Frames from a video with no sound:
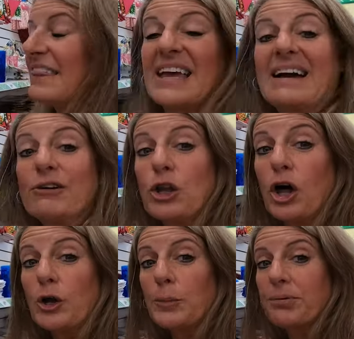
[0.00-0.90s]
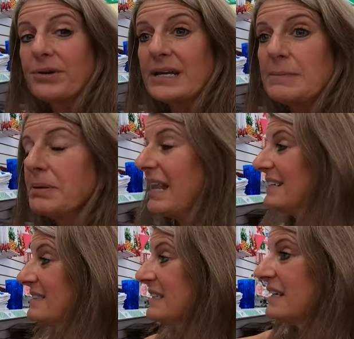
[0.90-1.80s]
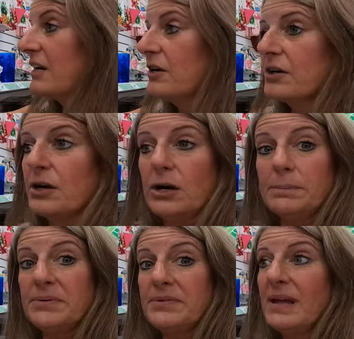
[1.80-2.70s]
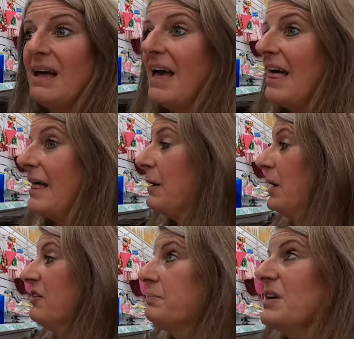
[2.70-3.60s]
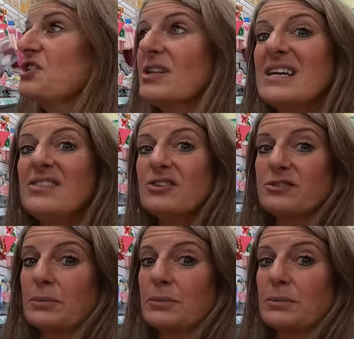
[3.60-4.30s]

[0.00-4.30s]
They have a lot of pretty plastic cups, especially in the